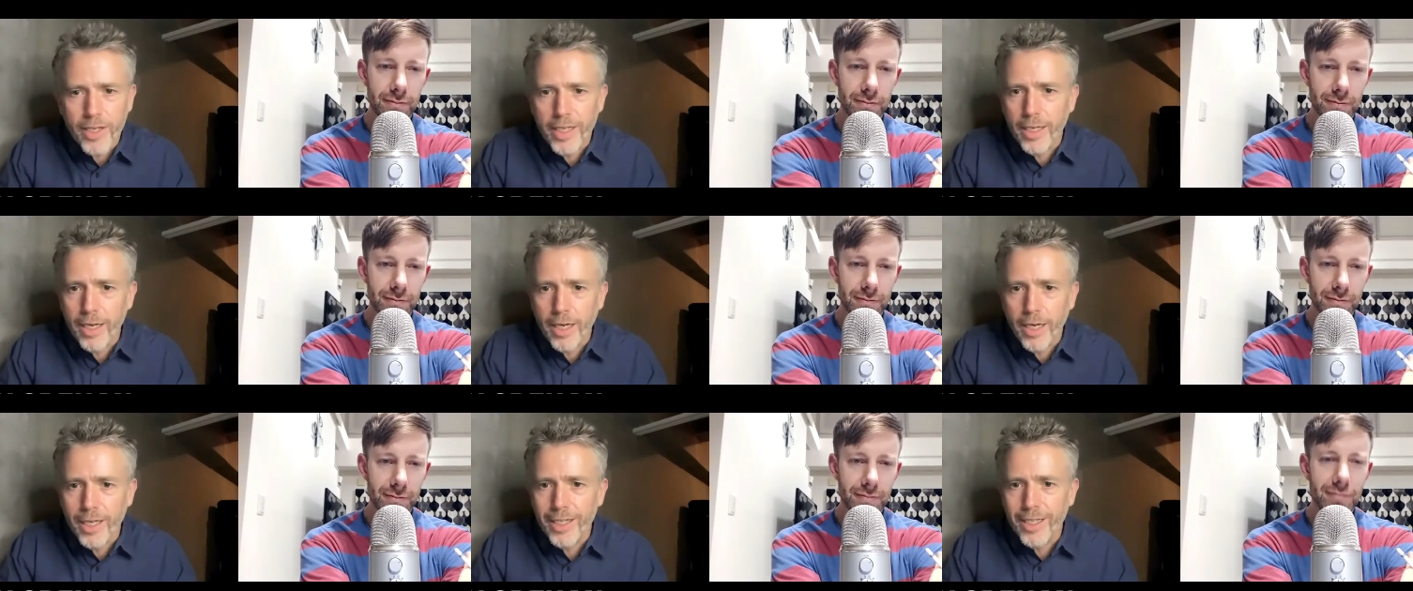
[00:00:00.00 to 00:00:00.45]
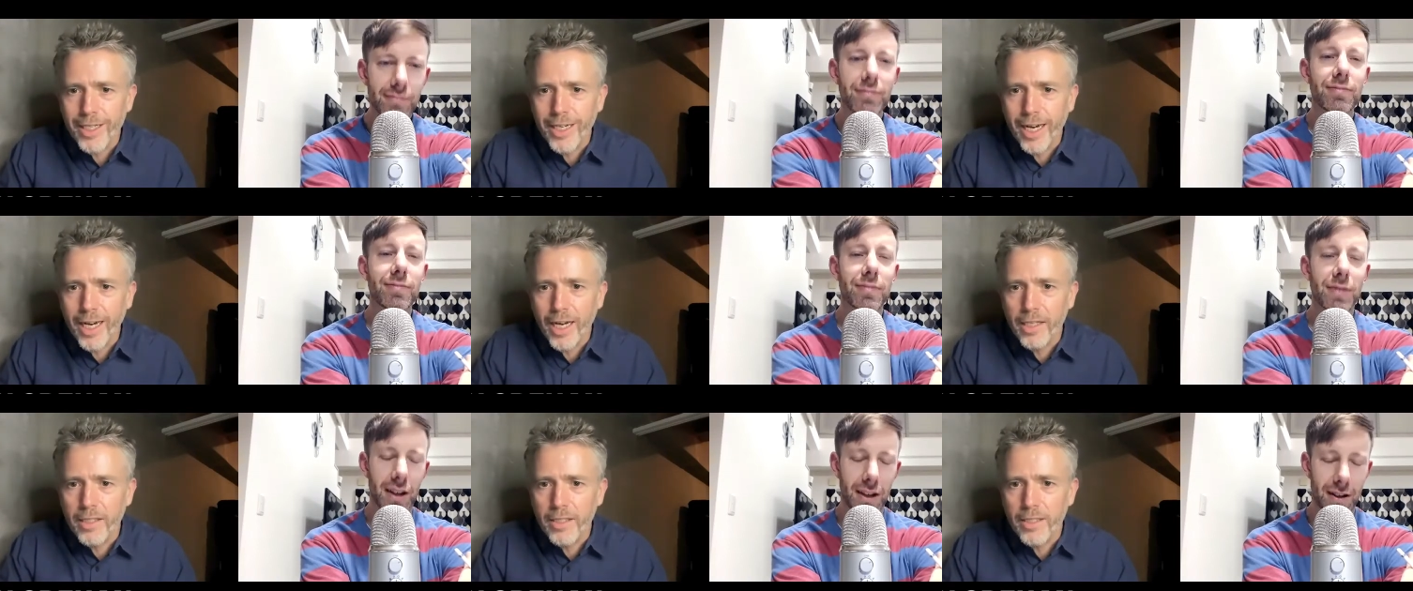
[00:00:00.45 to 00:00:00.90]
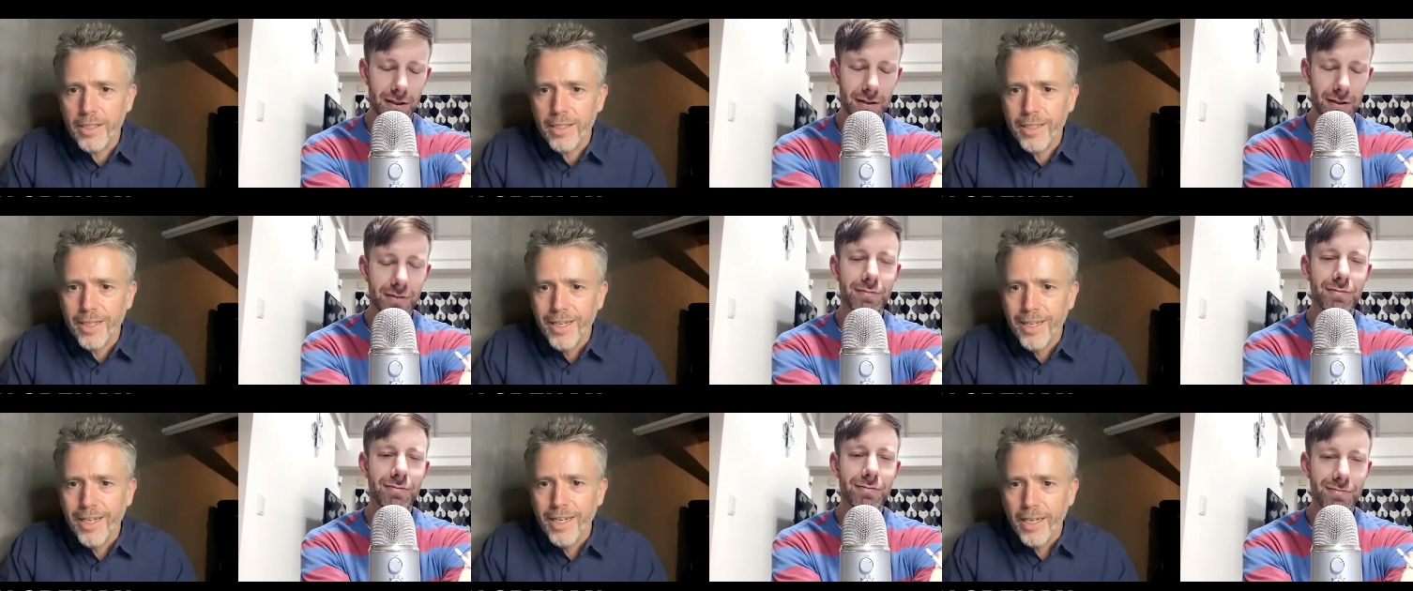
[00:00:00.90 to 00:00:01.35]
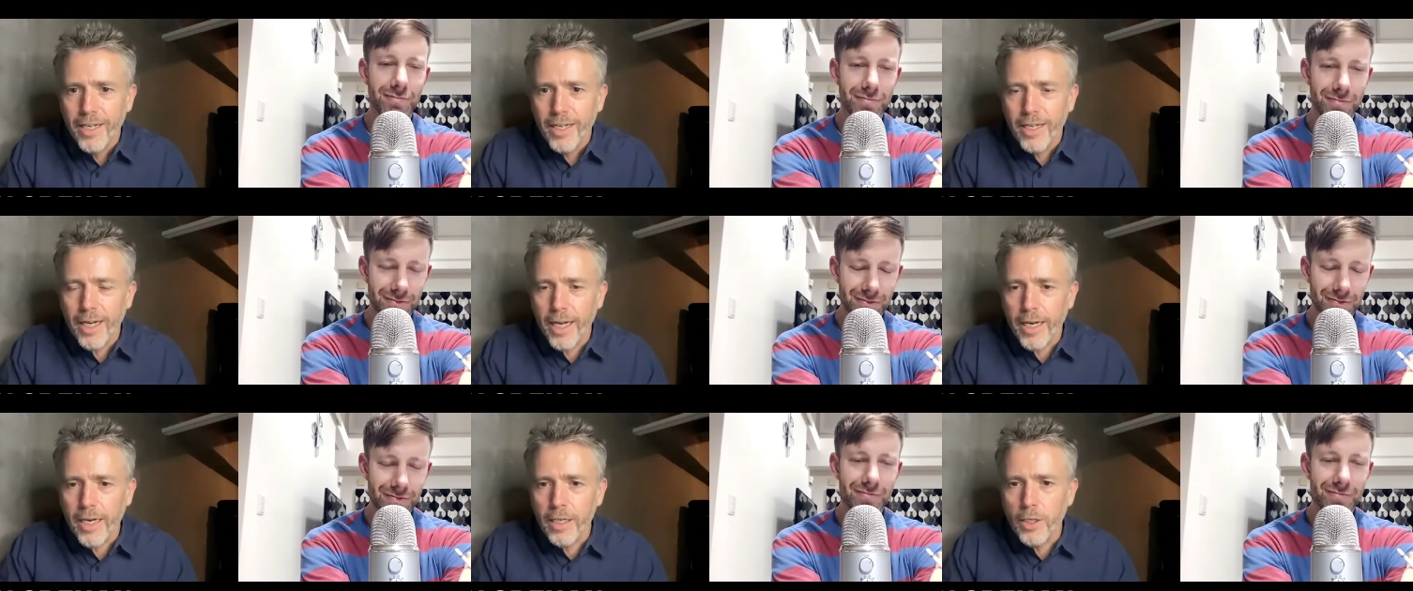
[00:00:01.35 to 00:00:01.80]
Speaker 1: now and
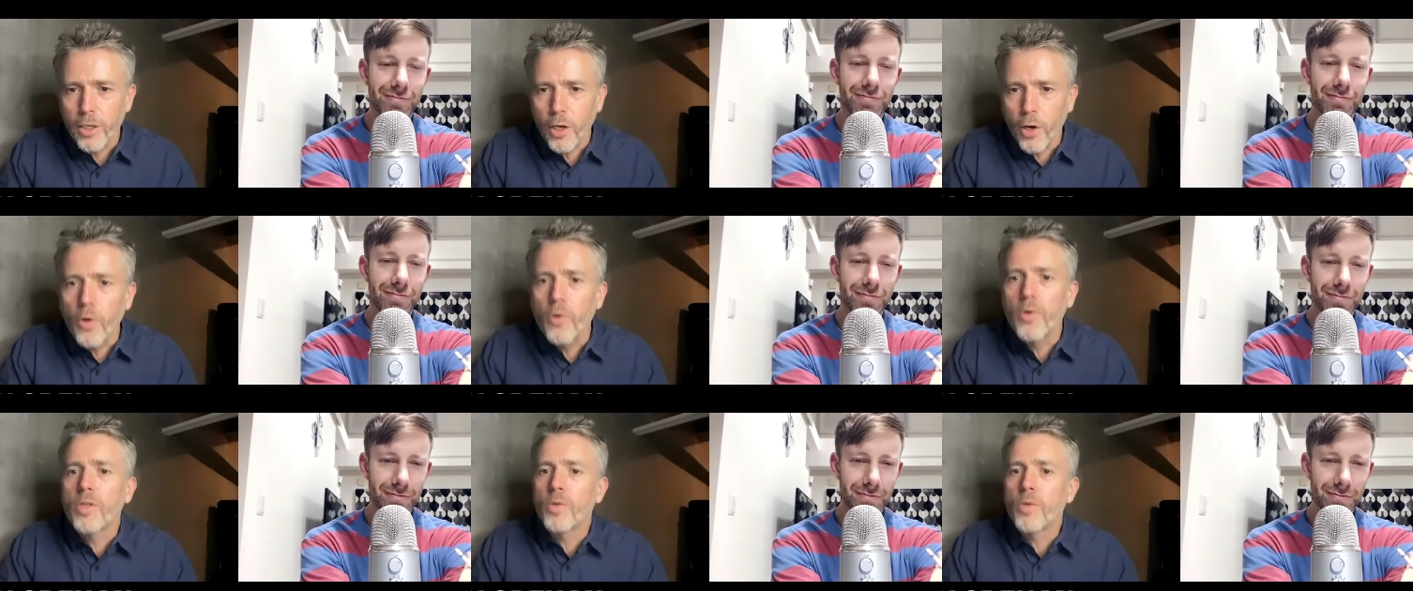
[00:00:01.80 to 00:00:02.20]
kind of knows